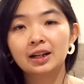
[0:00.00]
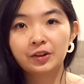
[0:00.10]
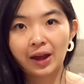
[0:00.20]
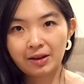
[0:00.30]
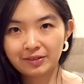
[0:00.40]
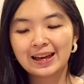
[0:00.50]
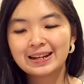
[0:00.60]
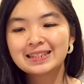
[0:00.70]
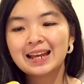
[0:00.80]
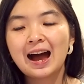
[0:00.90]
you have it.
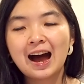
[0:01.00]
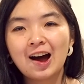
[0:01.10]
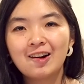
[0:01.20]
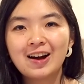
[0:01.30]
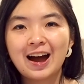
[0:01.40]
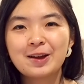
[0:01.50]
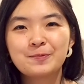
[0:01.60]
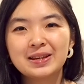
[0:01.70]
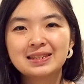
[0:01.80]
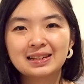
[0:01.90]
That is how
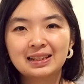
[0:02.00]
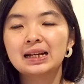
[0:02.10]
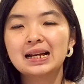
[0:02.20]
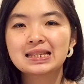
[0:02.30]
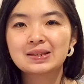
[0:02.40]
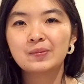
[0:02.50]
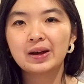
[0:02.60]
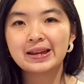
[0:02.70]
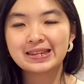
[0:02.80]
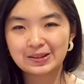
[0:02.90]
I basically
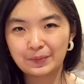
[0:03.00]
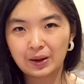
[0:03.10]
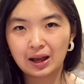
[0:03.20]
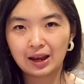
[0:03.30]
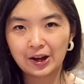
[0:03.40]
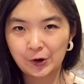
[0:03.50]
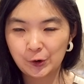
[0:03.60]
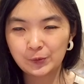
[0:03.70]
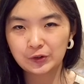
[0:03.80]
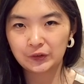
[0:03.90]
customized my
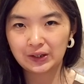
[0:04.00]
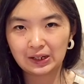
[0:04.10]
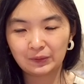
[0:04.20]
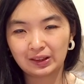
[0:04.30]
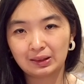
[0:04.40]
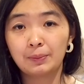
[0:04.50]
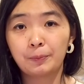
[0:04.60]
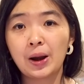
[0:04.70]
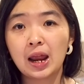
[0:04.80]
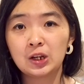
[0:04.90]
home screen with the
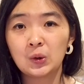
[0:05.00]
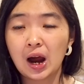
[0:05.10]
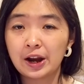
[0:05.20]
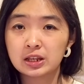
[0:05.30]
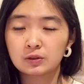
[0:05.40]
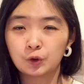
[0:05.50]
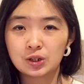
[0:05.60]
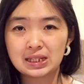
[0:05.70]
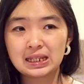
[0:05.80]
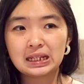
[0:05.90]
brand new iOS
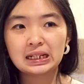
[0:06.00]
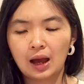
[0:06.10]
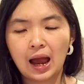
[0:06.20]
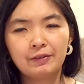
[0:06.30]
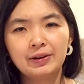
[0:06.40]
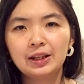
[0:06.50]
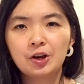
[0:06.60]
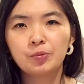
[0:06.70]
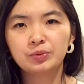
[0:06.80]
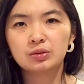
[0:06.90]
14. I really
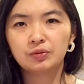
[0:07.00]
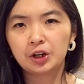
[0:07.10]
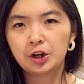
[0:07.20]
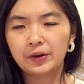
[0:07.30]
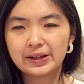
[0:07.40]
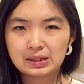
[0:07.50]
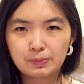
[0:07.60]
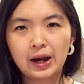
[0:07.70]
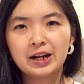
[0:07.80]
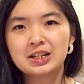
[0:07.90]
hope this video
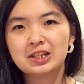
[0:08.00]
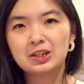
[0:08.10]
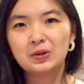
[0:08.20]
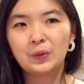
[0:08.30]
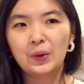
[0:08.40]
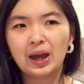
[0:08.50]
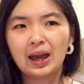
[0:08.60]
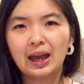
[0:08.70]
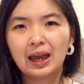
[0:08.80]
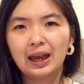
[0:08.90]
inspires you,
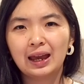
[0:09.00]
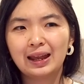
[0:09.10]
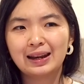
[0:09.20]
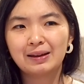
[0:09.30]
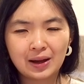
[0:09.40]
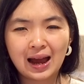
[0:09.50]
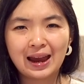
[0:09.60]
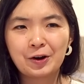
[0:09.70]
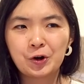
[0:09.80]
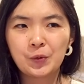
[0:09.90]
and
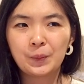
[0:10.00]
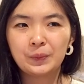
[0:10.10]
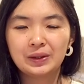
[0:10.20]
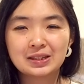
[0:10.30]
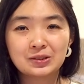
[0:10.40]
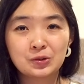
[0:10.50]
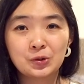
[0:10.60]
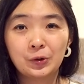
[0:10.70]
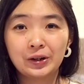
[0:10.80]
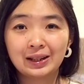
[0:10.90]
I hope this
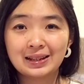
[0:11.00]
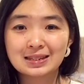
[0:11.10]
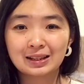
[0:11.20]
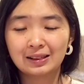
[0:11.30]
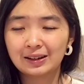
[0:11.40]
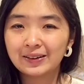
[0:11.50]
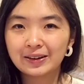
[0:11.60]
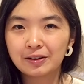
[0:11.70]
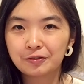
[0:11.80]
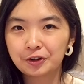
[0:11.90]
tutorial is clear
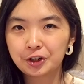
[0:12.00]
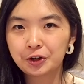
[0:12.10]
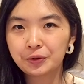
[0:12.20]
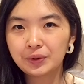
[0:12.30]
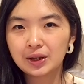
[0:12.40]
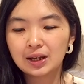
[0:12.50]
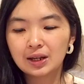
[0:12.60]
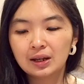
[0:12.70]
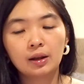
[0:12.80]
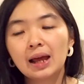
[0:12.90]
enough for you.
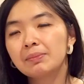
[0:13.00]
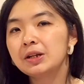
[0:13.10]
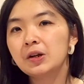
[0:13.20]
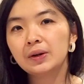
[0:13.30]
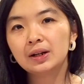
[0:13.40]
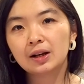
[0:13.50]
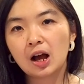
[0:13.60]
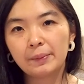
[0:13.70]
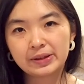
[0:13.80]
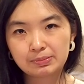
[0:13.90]
Let me know in the
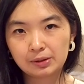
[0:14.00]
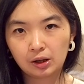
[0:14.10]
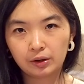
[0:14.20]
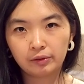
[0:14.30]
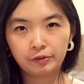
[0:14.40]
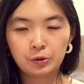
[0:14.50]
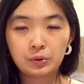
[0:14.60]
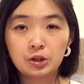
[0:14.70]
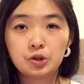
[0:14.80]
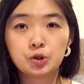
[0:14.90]
comments below if you
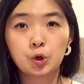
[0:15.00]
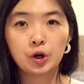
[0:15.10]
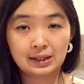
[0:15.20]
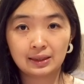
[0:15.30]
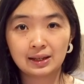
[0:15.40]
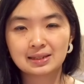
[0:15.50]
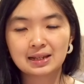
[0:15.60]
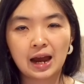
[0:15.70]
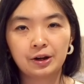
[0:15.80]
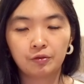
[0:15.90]
enjoyed this
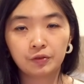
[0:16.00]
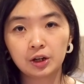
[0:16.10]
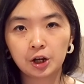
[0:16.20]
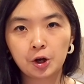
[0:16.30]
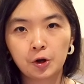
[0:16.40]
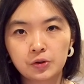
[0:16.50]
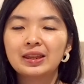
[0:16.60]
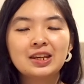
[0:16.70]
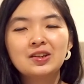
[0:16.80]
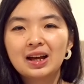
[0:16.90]
kind of videos.
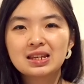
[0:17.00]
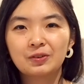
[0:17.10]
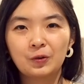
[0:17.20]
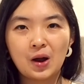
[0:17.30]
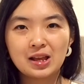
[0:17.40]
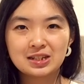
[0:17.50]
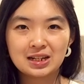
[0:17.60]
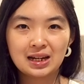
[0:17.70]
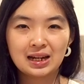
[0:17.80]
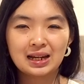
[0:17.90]
Thank you guys for
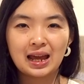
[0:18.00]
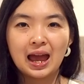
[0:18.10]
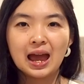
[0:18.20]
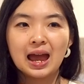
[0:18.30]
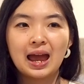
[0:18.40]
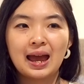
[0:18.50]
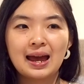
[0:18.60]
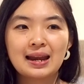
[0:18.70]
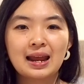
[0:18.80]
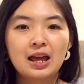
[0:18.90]
watching,
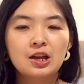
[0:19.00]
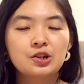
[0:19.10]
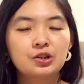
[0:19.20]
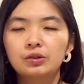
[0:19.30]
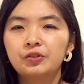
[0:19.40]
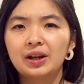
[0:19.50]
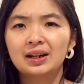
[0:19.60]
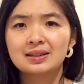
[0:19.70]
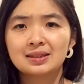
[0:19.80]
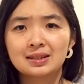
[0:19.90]
and don't
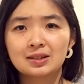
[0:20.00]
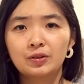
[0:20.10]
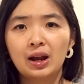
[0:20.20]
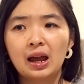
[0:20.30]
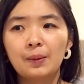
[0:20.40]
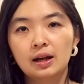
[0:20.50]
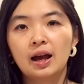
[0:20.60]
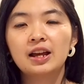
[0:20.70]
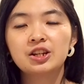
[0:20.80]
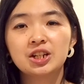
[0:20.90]
forget to subscribe.
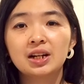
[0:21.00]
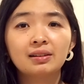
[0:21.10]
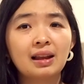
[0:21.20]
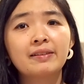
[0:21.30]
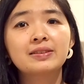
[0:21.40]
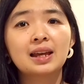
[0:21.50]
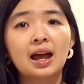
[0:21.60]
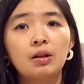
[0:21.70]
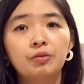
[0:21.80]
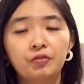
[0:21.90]
I share
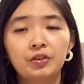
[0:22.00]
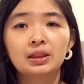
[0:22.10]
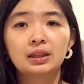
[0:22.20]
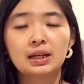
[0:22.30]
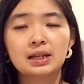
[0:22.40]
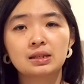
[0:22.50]
lifestyle, fitness,